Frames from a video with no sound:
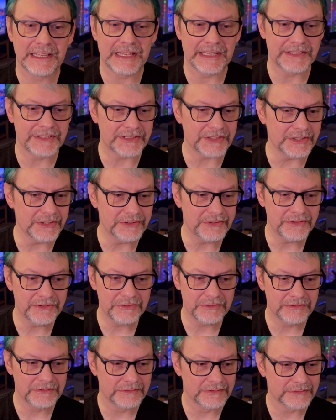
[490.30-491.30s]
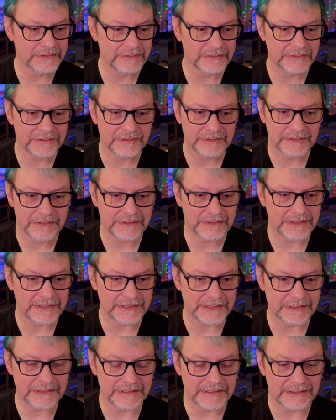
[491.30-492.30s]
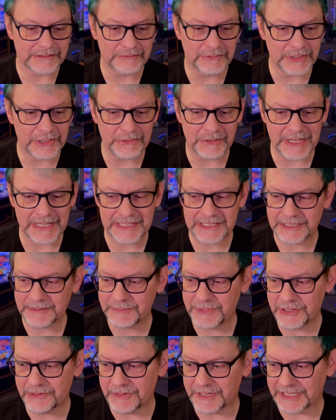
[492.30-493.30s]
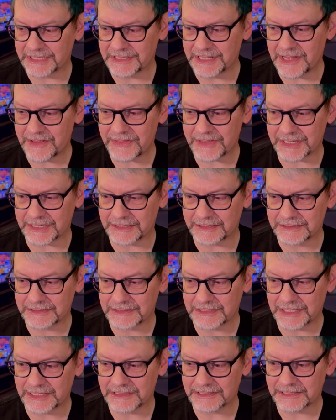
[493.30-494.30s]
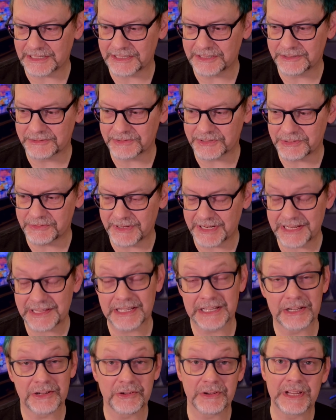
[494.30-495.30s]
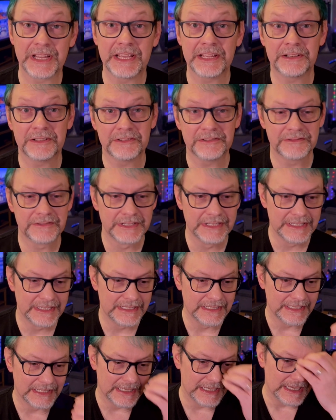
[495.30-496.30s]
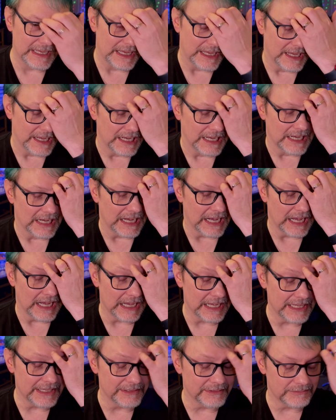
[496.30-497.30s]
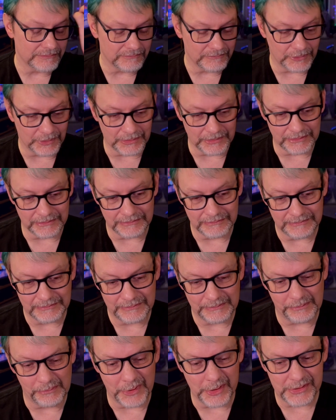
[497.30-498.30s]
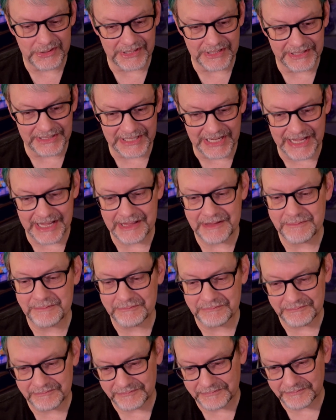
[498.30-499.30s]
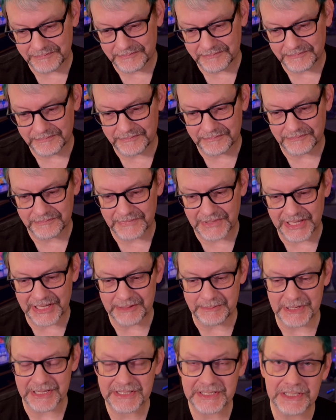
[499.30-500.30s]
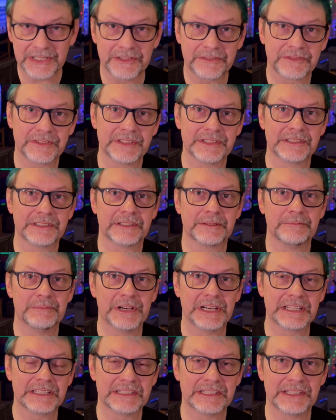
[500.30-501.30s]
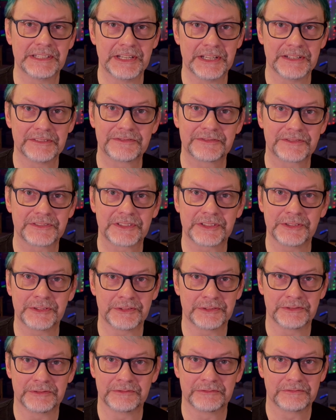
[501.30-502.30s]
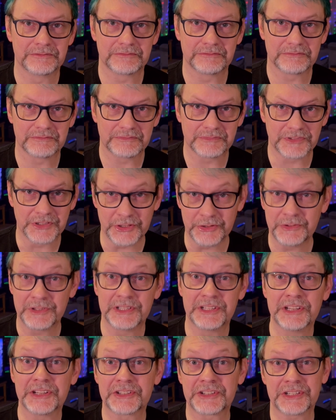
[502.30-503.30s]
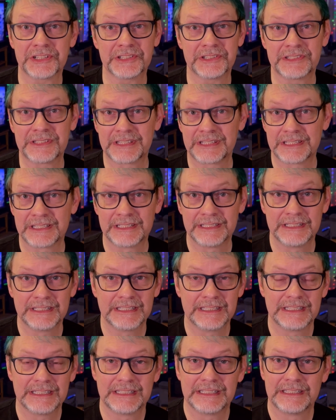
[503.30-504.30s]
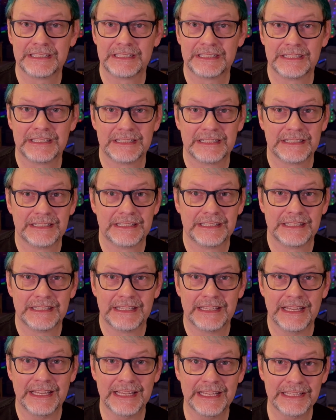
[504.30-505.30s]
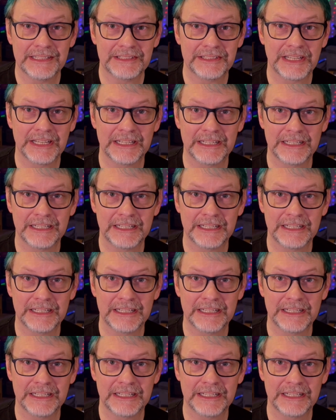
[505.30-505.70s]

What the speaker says: so what do I end up doing? Nothing. I don't do anything creative. I will most of the time kick myself in the butt enough to do the dishes. And